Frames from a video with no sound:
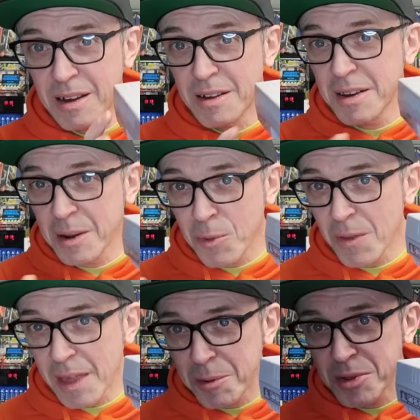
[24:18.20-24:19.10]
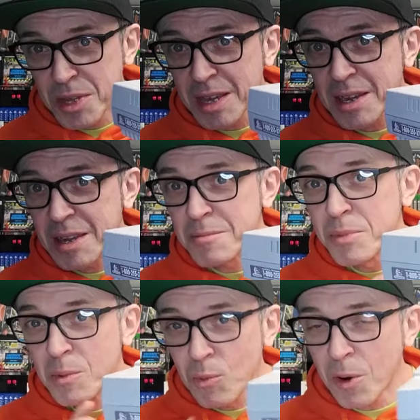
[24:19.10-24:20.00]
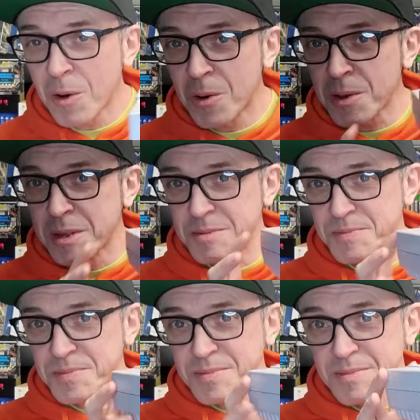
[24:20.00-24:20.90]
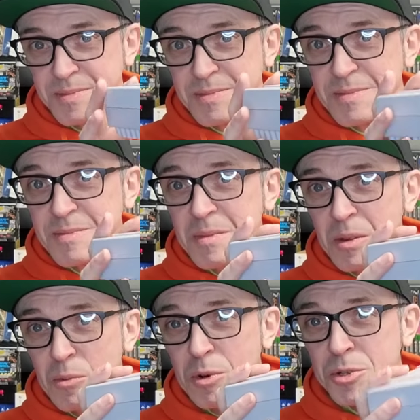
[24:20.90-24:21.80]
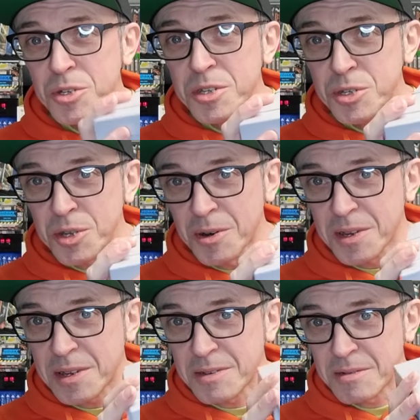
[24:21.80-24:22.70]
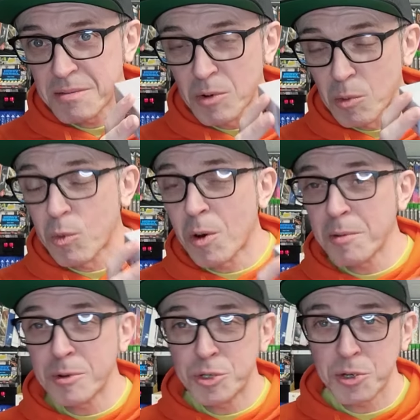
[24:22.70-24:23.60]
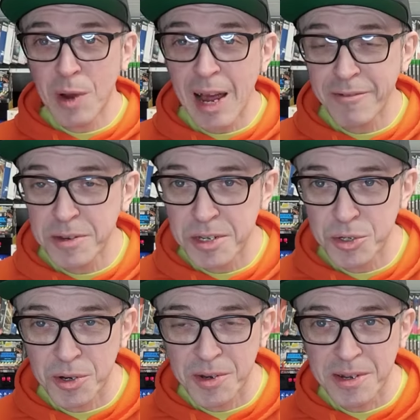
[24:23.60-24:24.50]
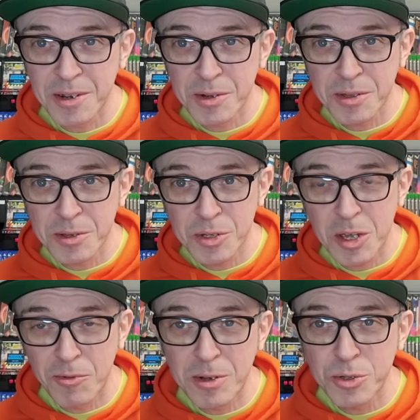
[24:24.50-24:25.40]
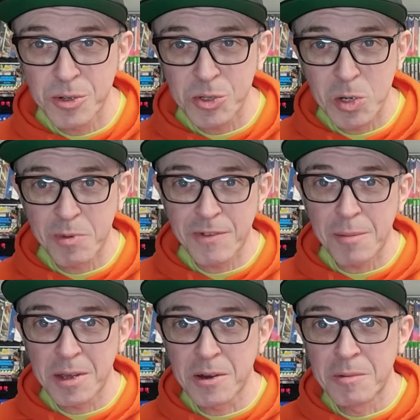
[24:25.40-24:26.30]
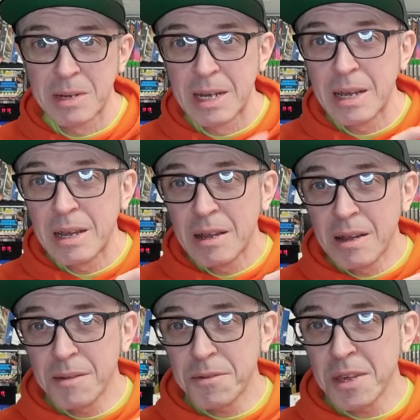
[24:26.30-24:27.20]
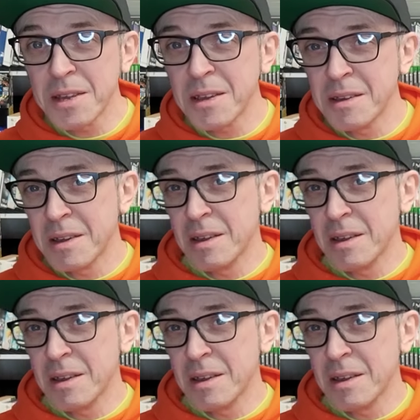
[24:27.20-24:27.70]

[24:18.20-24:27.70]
I don't know what they were thinking, but why would you have a design like the original Super Famicom and think,